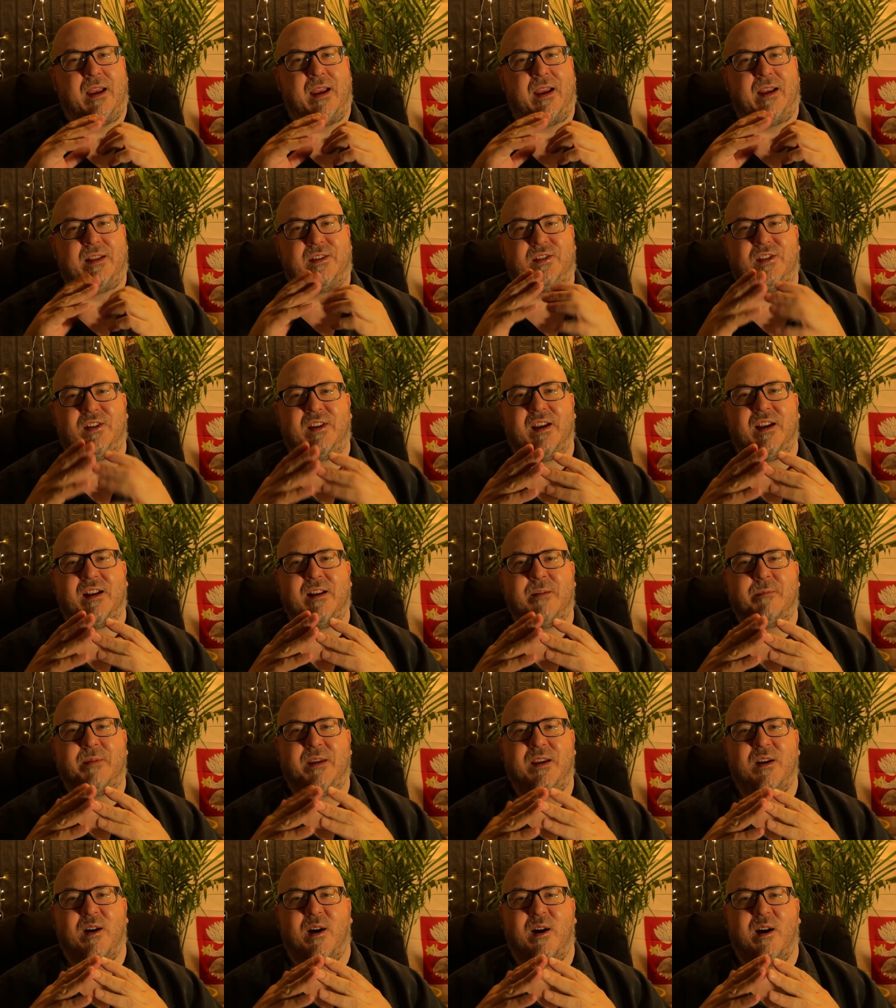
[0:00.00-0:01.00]
It's going to
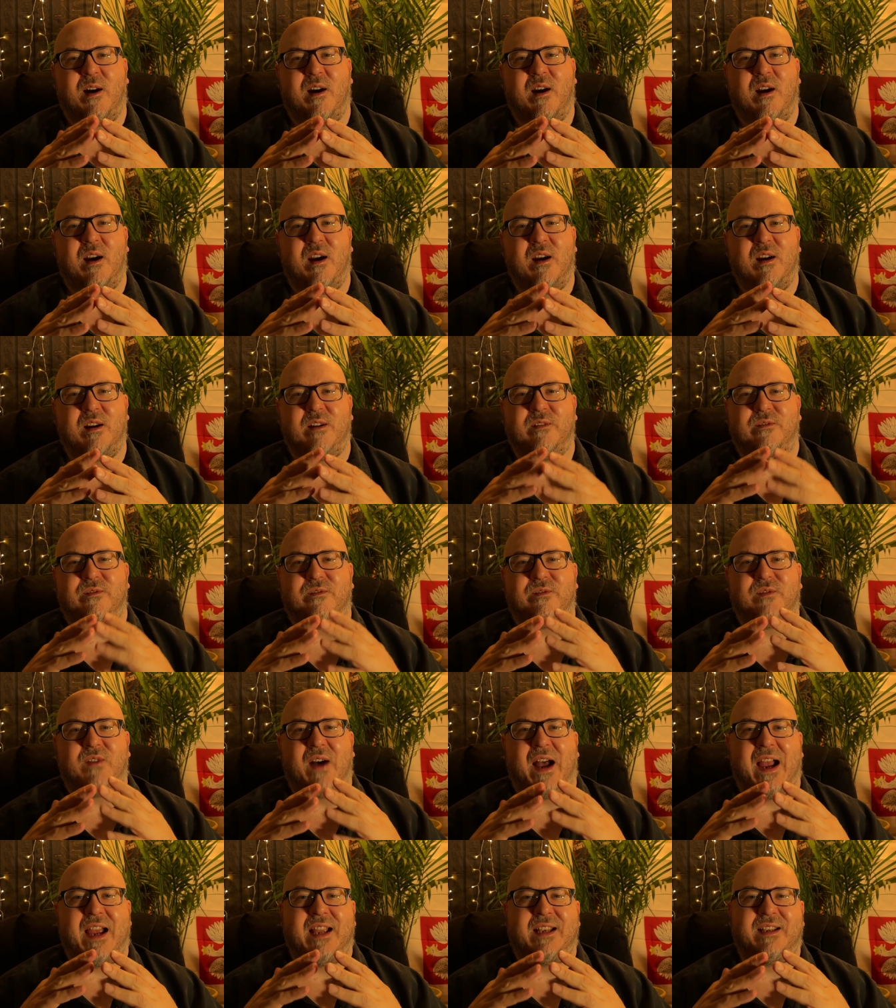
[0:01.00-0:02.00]
be hard
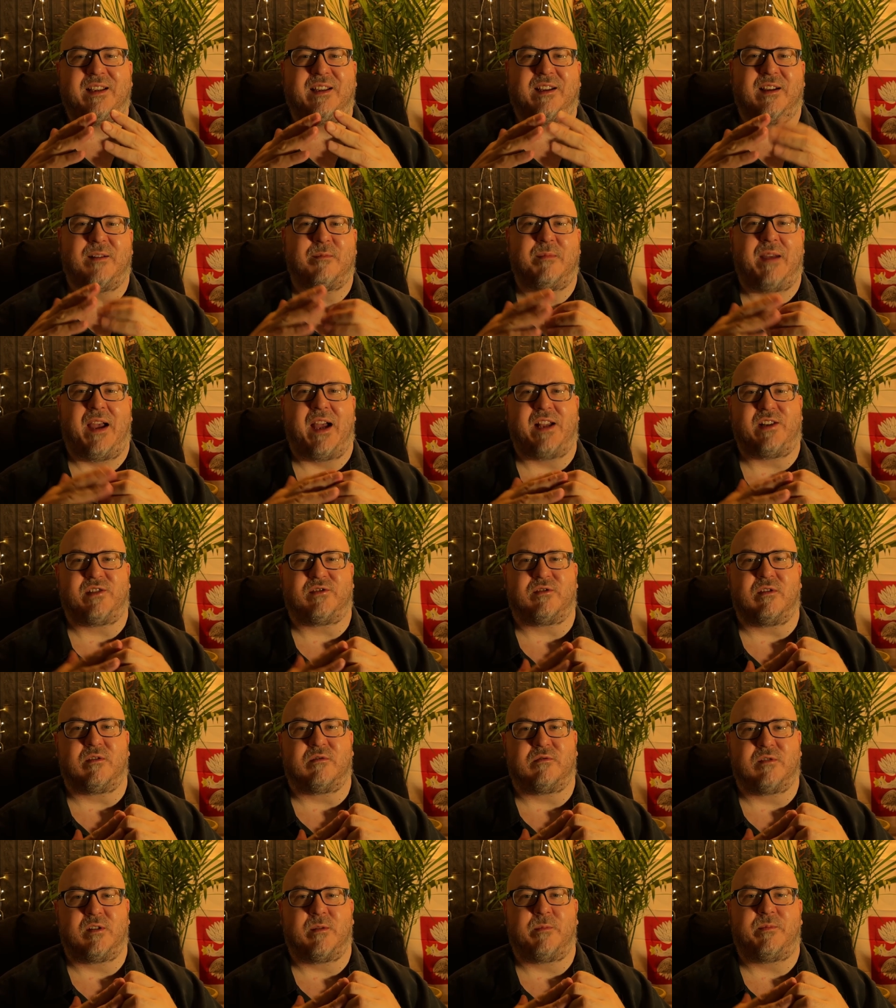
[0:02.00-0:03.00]
finding a magical
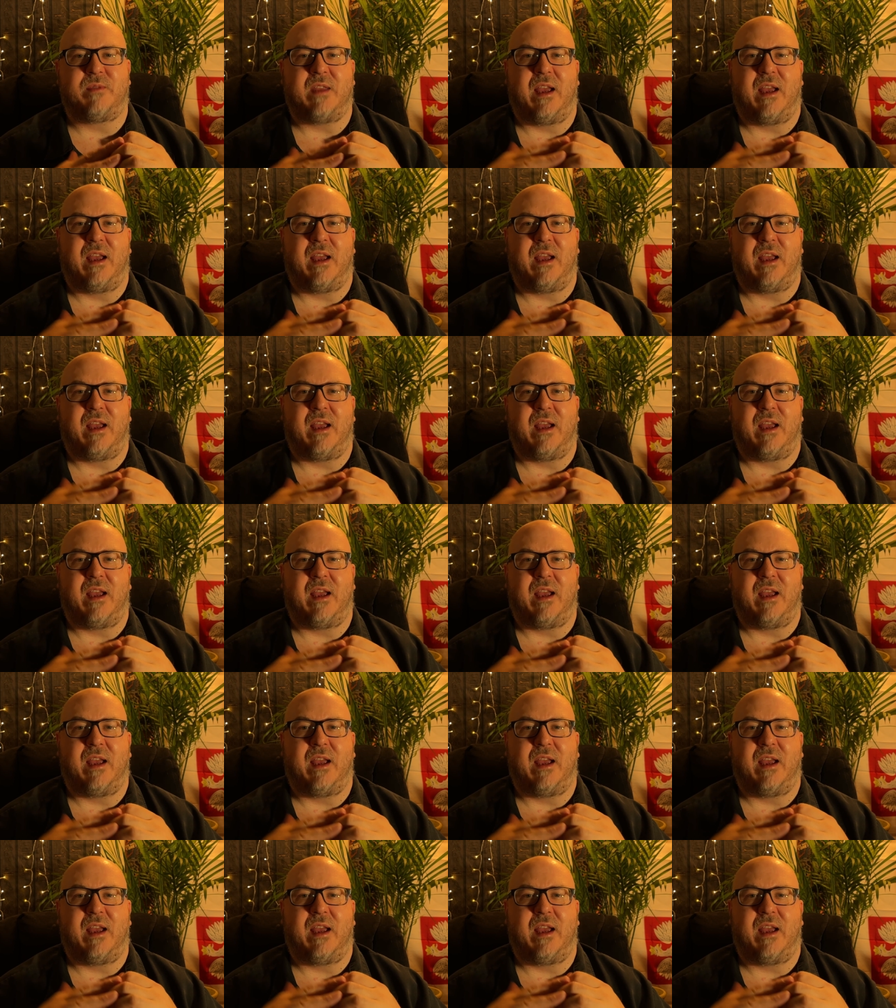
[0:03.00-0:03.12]
group